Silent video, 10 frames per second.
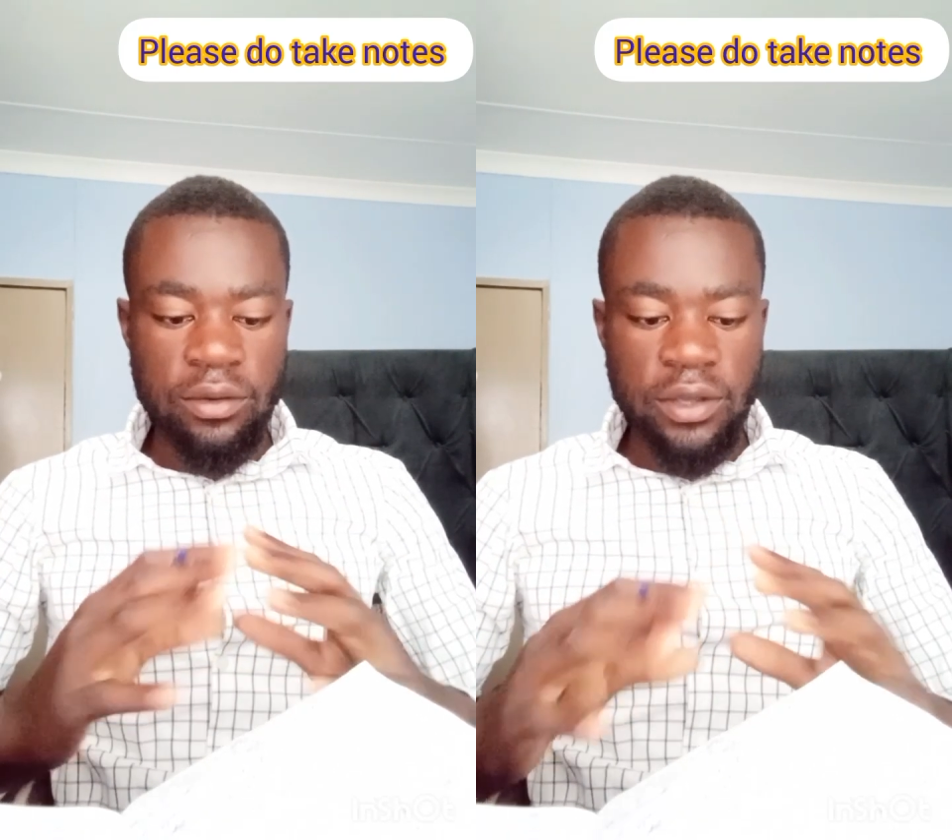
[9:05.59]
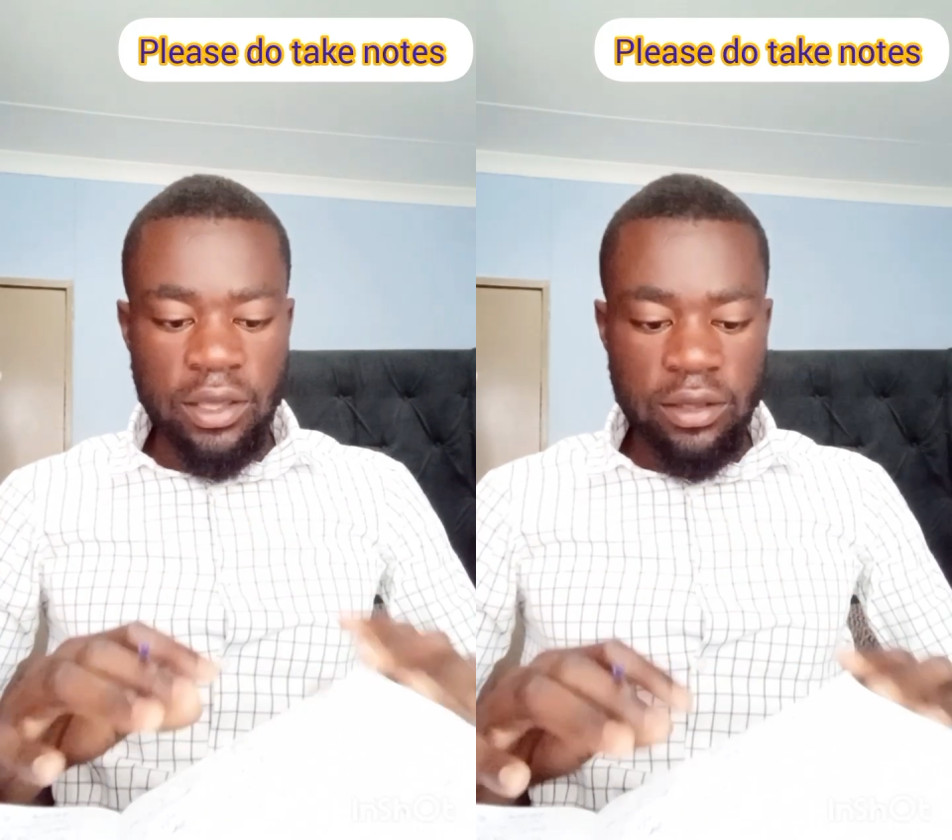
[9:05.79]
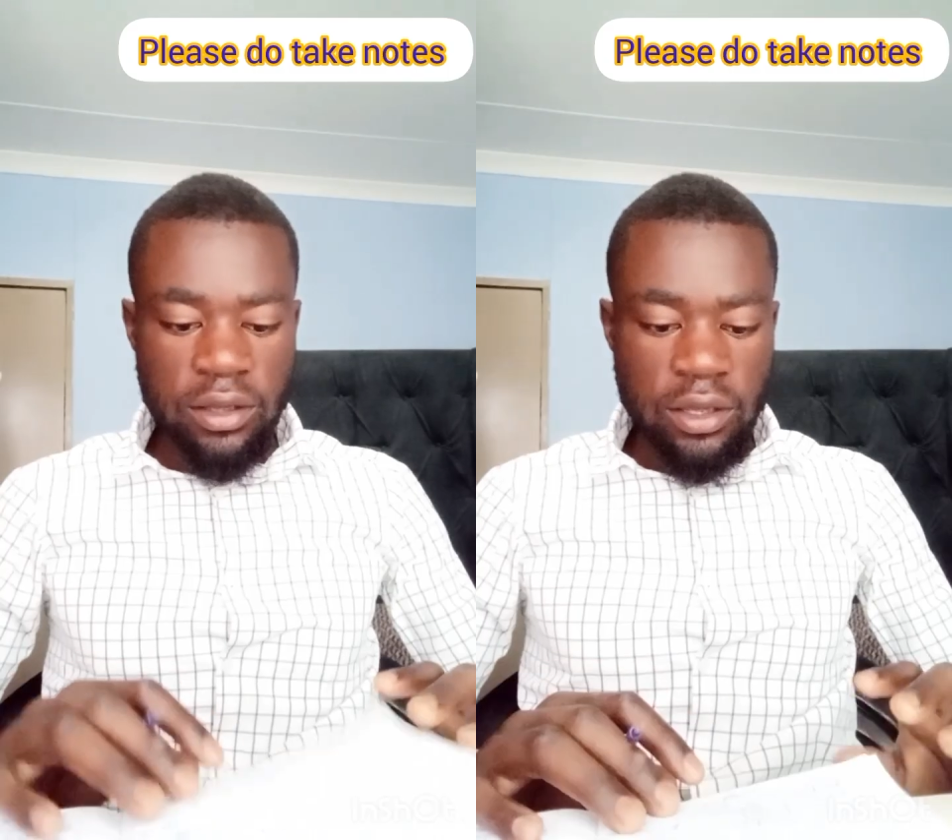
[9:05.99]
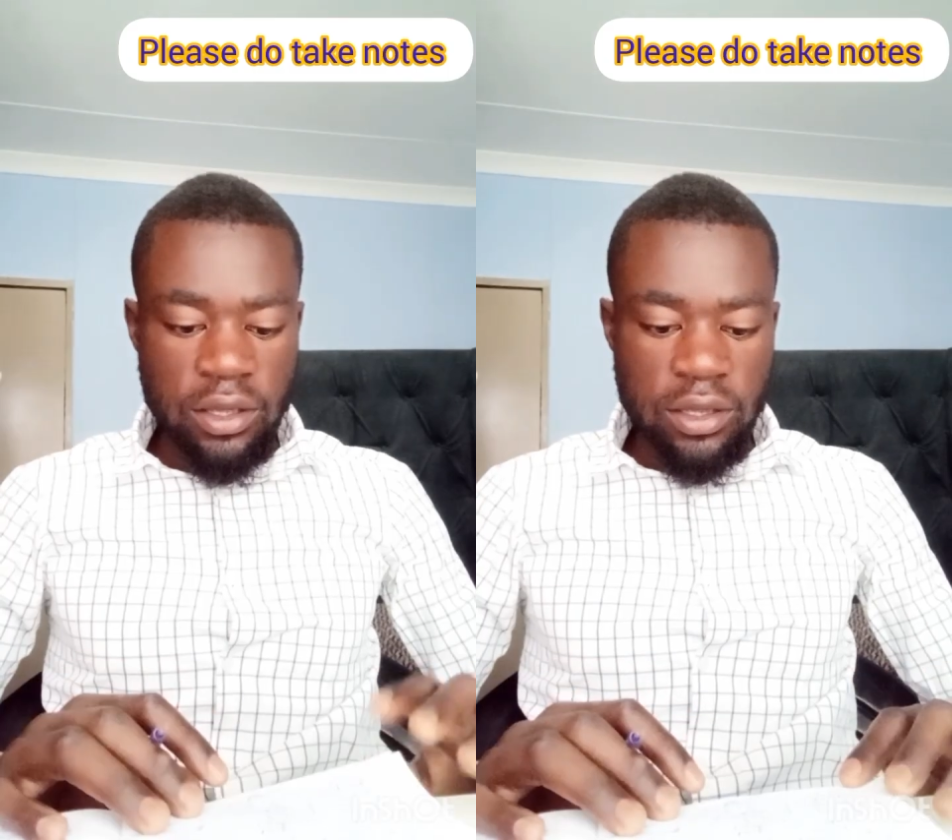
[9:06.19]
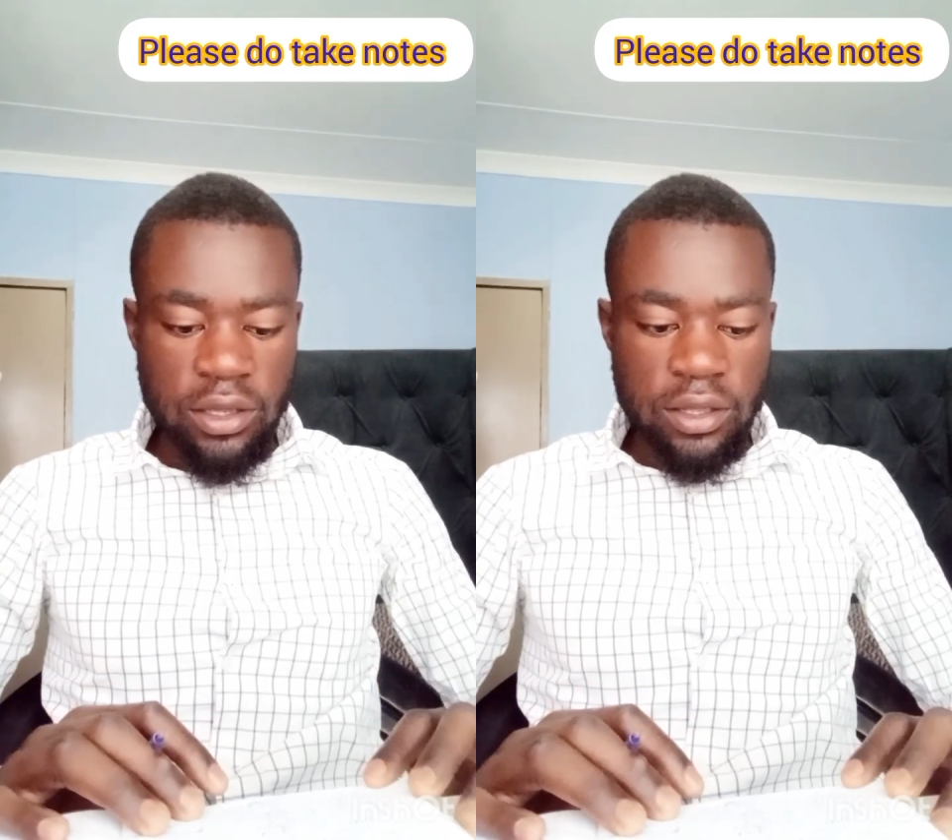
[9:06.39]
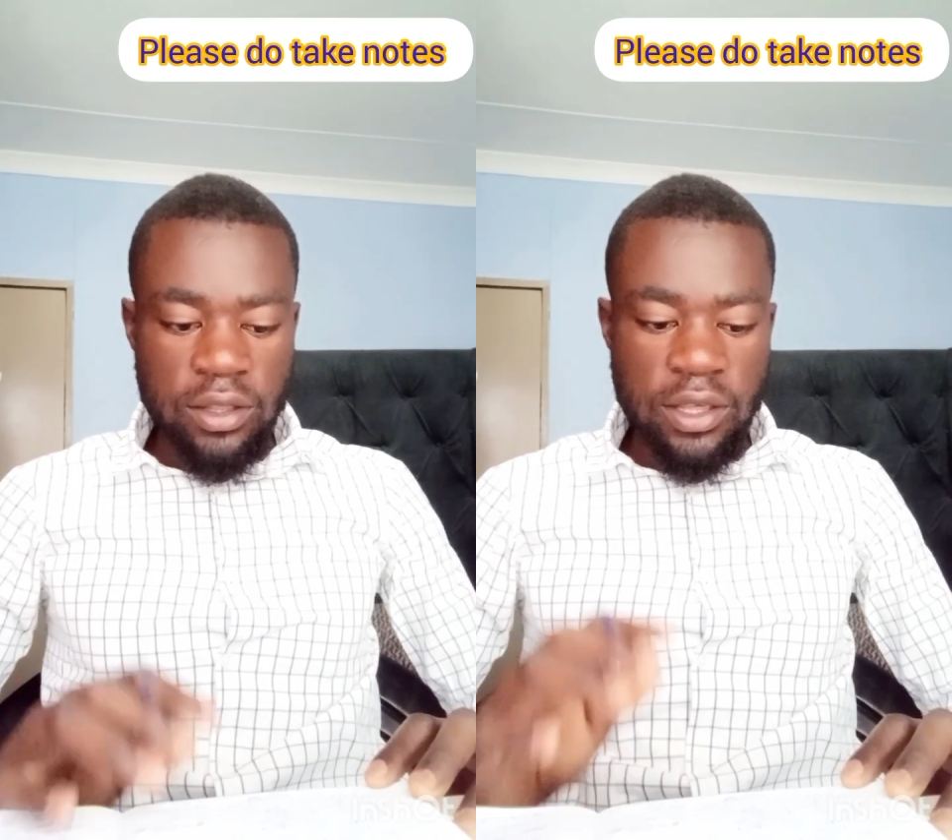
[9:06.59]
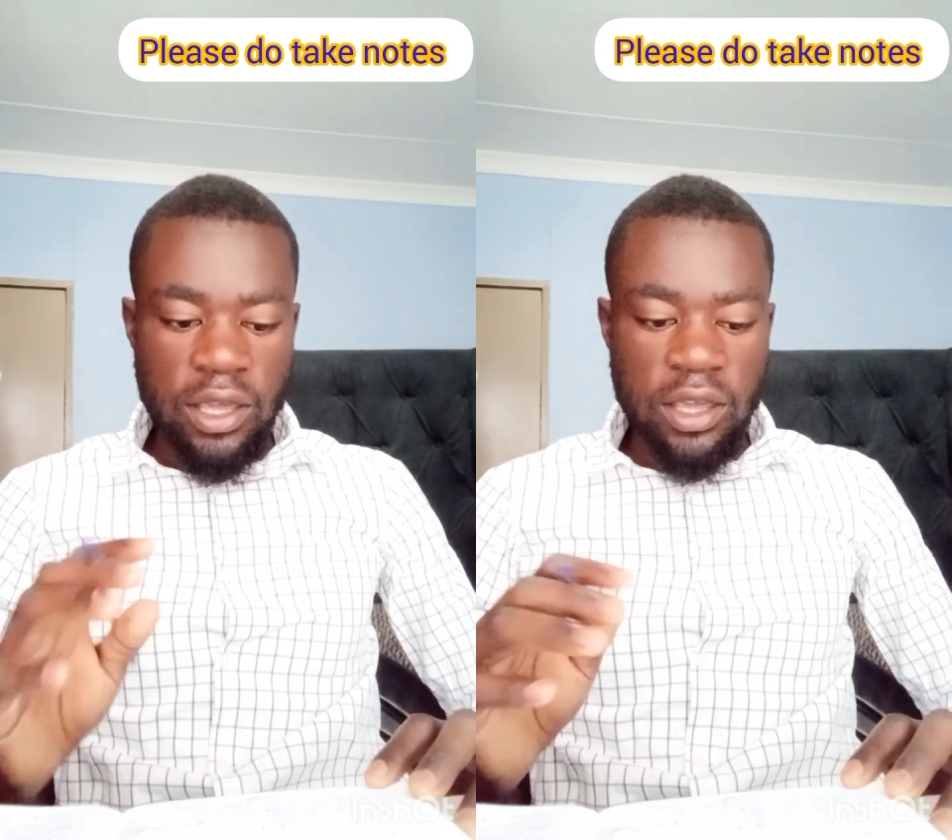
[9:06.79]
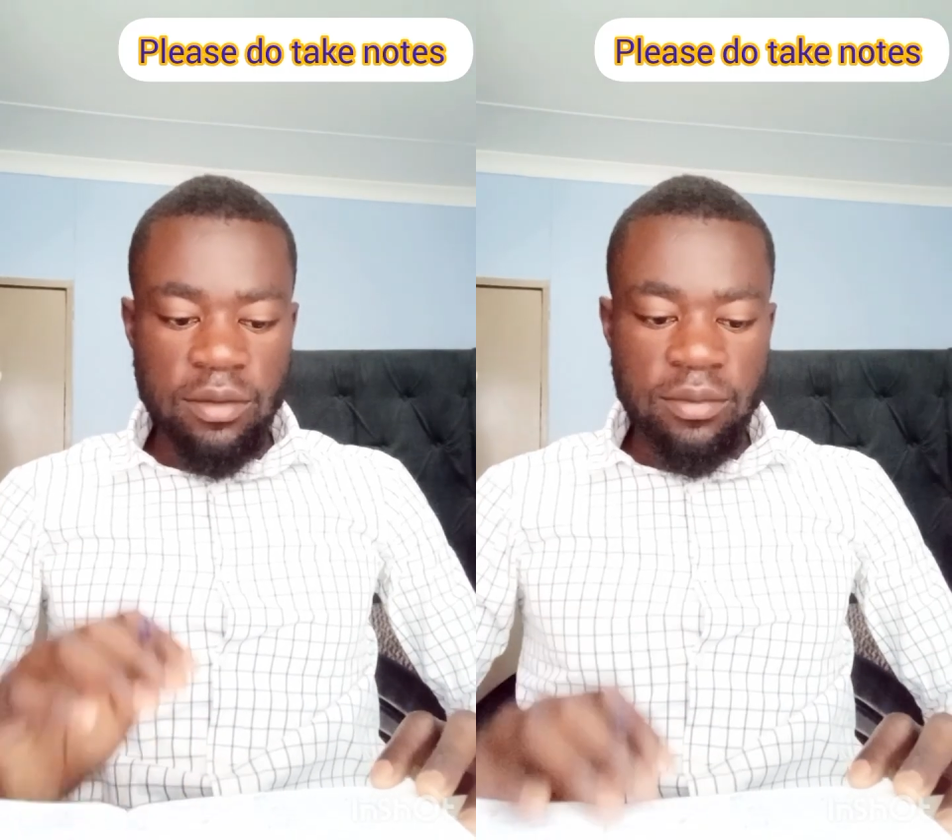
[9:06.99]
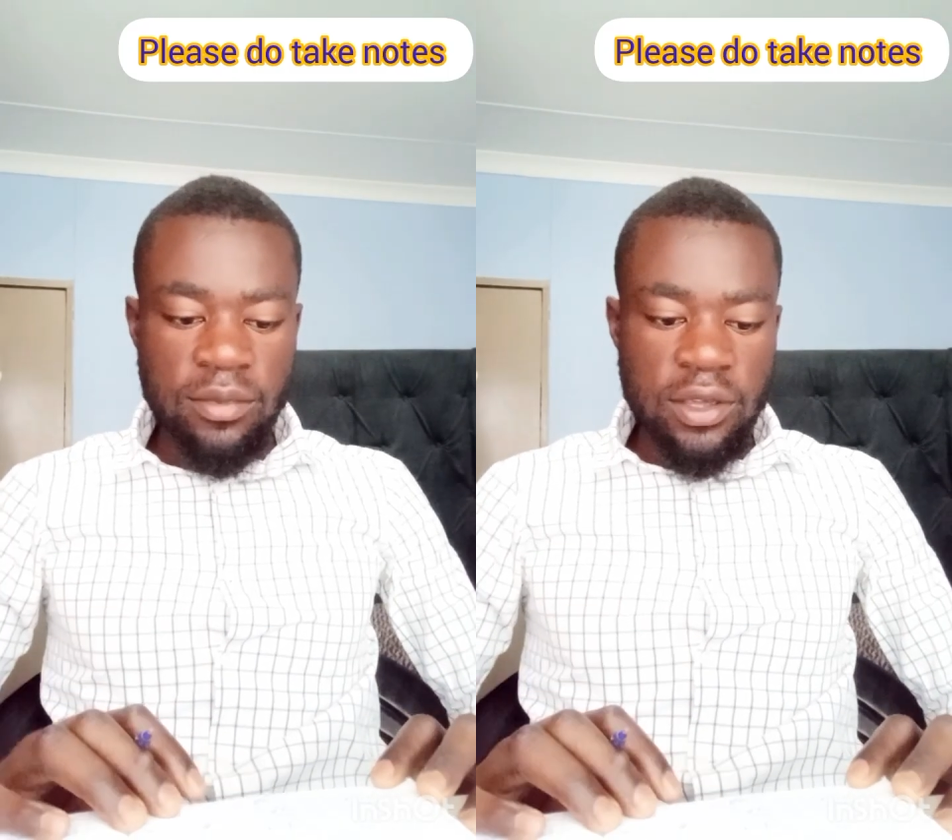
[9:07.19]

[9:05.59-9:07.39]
Okay, the aim